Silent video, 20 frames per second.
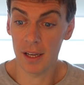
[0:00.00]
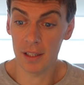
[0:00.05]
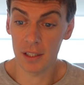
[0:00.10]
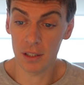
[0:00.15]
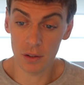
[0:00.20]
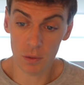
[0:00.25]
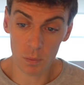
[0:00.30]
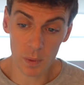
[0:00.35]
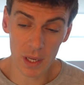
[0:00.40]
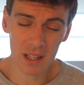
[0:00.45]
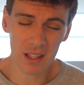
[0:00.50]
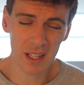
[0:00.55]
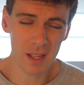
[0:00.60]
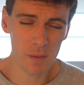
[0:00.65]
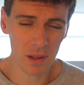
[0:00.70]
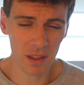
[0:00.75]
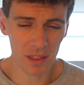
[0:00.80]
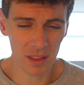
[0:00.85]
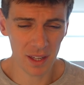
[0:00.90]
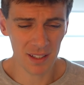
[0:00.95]
You've got the width
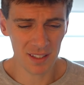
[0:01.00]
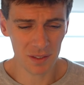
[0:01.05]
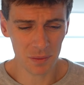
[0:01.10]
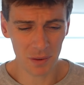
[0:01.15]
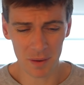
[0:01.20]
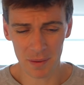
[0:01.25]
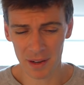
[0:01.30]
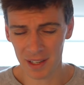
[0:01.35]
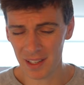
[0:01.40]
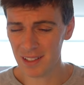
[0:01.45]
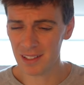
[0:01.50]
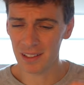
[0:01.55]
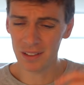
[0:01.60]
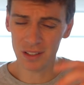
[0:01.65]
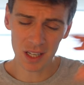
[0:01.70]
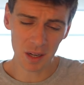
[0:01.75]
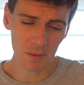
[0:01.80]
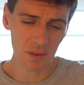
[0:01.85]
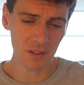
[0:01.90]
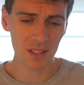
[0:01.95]
limit things to worry about. I need to
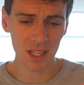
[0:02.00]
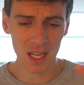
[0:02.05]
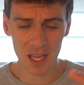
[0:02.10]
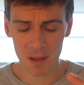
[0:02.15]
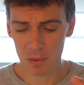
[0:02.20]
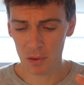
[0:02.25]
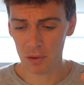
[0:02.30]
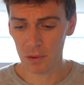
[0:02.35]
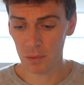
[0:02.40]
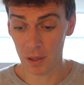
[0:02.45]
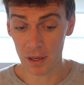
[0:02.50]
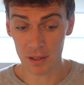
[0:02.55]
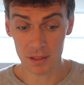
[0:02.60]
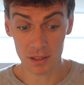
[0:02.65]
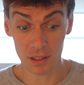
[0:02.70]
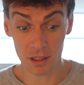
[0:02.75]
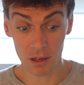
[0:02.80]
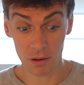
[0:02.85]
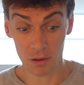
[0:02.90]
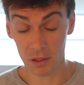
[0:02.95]
look up the table.
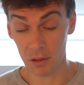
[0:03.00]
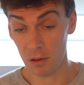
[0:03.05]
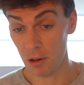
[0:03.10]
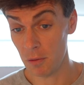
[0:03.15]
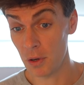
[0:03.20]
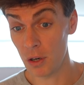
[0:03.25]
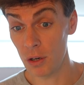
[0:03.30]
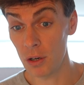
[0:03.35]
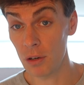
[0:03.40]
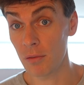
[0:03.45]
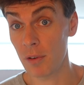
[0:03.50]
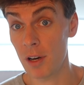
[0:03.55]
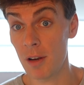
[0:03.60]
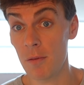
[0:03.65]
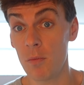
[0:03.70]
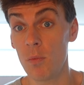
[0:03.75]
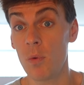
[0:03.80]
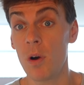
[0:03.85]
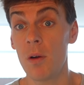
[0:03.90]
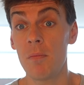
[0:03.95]
Whereas, you know, on a hook
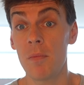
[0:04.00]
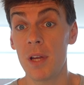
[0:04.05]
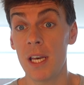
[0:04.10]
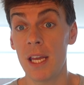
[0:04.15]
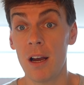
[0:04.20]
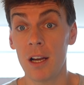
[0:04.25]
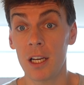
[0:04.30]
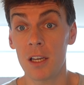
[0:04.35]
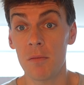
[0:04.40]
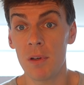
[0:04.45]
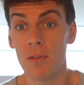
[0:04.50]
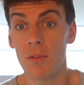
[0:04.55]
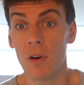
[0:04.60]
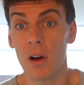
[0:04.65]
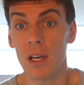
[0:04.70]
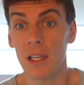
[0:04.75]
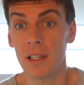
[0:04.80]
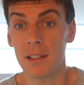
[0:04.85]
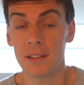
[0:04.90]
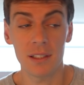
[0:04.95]
rim, 1 minute I can be
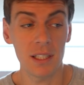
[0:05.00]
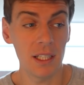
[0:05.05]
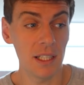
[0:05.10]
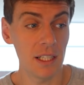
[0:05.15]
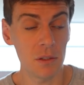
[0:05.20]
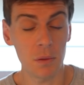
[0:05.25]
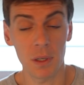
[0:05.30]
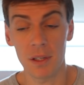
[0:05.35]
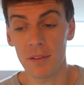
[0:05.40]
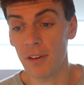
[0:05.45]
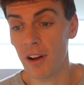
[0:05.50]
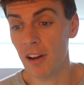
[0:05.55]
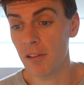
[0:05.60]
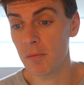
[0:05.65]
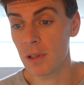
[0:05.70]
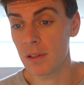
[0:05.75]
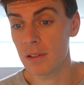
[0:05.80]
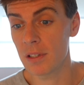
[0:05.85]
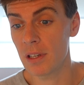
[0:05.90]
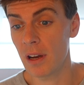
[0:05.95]
riding a skinny
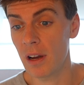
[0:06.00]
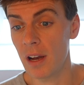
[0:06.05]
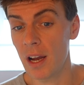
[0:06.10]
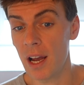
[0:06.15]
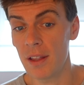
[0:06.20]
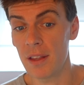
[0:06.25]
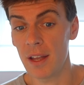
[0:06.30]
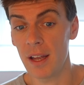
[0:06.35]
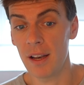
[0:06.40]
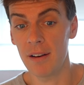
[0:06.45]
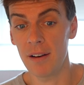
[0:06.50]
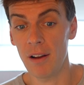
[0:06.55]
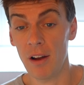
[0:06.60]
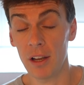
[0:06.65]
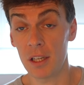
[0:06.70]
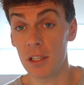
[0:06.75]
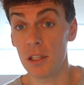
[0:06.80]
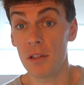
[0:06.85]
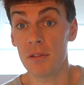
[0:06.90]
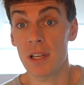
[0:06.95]
25mm tyre, and then I
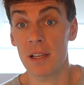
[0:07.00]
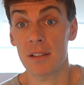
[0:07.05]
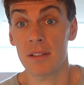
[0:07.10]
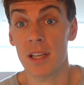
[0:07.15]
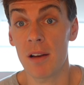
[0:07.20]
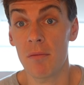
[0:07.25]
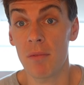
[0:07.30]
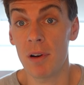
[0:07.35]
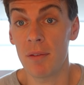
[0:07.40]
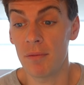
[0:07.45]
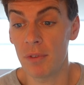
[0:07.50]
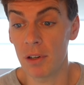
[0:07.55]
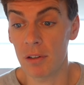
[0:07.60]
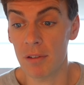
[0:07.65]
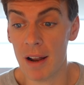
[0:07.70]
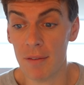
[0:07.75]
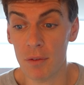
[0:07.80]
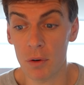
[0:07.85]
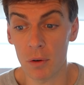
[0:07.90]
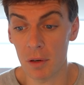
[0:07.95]
can use that same rim for
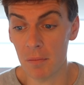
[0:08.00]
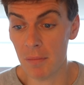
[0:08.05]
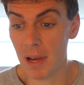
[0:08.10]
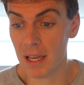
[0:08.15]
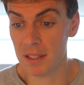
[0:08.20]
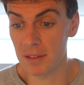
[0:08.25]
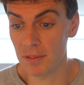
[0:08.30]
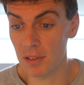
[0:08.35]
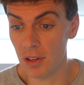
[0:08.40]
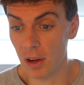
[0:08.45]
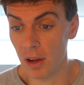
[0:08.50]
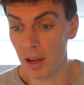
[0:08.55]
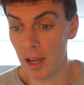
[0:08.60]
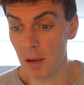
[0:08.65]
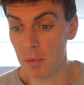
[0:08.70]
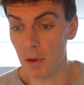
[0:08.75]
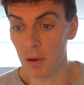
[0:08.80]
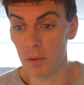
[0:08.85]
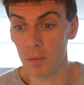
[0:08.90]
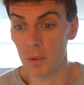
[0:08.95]
gravel on a massive
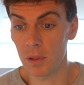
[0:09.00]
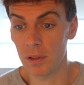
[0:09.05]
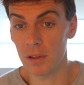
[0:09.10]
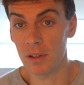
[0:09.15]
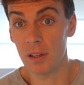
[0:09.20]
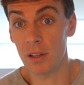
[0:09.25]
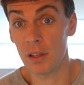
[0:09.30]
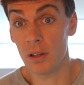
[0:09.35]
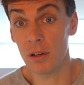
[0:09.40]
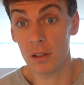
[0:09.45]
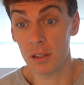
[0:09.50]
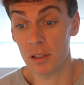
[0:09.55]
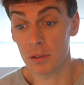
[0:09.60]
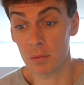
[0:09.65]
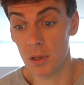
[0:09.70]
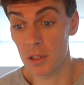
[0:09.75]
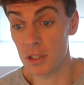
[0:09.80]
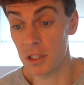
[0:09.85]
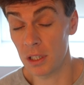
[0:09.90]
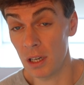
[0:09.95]
tyre. But with the
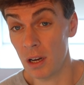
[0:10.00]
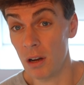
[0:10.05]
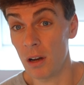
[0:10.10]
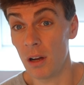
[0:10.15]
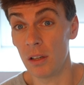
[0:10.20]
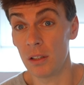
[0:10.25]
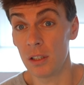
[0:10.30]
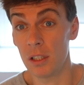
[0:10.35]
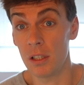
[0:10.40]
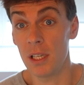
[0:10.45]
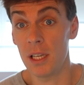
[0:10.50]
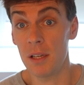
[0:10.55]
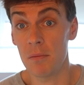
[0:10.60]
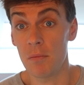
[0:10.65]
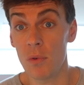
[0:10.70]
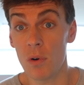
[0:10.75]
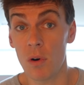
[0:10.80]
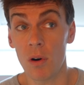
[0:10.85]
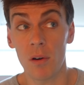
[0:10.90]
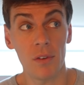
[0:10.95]
hookless ones, you can't. You need
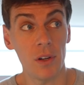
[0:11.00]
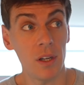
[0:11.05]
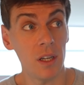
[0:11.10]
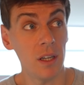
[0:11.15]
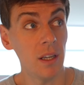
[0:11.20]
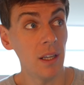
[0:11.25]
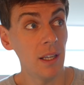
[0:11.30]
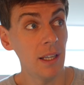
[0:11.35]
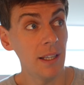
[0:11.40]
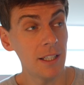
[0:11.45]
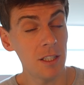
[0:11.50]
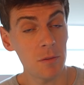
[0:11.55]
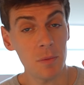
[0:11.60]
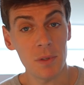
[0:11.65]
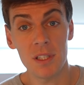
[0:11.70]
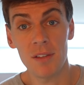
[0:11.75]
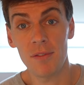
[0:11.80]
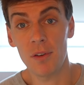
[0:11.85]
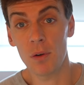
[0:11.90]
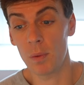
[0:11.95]
more of a
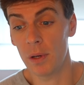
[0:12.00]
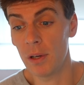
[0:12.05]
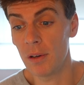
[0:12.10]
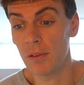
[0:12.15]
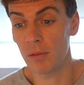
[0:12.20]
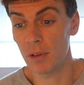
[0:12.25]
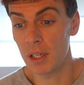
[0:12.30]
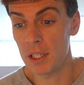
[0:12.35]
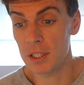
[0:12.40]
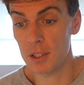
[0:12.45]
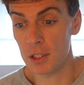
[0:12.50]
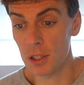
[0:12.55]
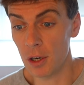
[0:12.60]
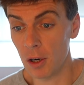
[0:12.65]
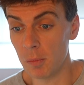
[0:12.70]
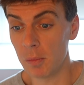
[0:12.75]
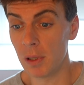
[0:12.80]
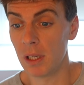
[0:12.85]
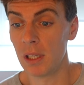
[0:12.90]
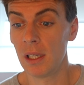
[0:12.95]
specific wheel for each
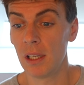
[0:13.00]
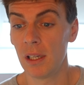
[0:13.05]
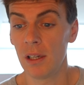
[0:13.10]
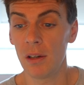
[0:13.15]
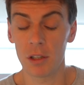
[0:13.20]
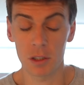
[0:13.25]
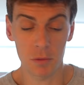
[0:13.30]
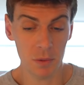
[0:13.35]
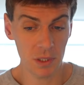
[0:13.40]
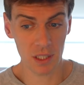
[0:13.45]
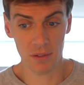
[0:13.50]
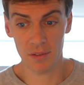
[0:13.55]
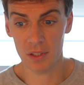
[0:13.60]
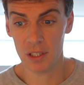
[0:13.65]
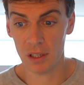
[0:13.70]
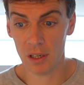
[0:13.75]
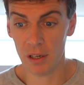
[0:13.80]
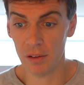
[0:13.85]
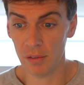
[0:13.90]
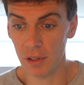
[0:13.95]
job, or a specific
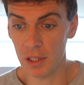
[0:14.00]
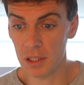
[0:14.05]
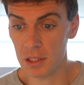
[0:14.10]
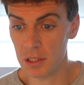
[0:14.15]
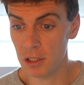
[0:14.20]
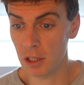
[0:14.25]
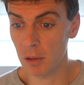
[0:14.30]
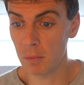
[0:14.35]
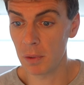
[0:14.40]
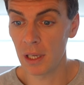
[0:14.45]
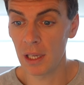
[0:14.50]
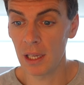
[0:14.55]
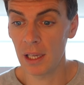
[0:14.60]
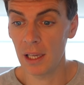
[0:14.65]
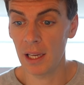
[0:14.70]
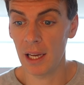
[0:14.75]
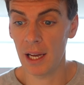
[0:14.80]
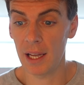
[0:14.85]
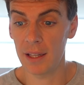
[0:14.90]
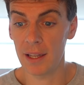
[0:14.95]
tyre for each job,
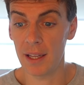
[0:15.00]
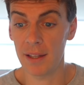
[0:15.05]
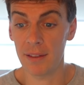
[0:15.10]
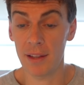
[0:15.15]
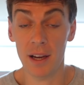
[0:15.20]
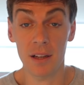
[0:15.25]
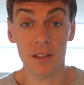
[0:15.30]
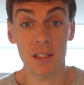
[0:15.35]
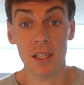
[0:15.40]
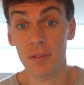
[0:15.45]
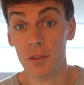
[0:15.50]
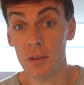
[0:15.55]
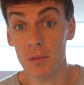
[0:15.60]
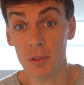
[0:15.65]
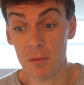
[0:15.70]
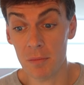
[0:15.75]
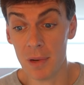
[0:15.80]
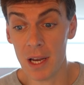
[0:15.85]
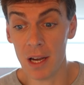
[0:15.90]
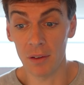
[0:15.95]
and then they are
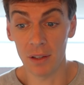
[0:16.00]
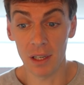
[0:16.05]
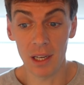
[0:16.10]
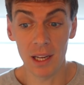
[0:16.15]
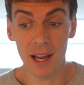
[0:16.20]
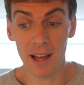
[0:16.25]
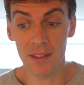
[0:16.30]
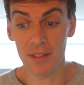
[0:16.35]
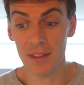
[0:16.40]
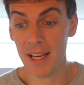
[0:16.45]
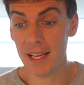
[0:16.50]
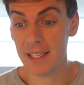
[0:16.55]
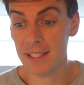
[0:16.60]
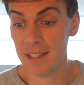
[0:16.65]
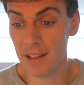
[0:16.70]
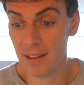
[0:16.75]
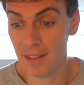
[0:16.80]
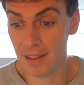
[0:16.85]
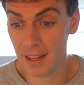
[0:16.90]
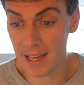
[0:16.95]
difficult to mount. And
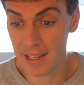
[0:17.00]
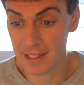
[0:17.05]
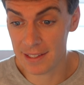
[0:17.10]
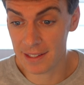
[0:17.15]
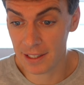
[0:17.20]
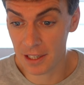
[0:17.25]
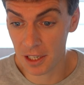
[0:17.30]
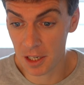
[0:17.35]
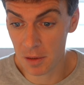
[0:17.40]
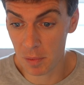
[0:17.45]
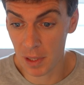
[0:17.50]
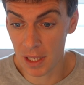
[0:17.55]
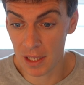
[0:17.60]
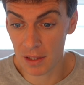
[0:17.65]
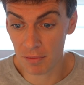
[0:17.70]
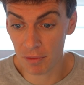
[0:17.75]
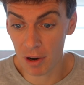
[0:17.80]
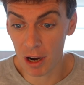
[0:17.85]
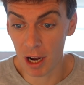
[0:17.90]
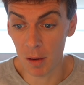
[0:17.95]
this is going to be
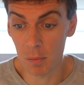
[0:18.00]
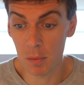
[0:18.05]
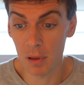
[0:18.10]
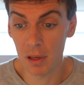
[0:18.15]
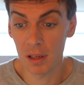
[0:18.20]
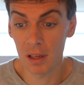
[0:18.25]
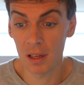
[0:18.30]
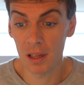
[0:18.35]
the rub.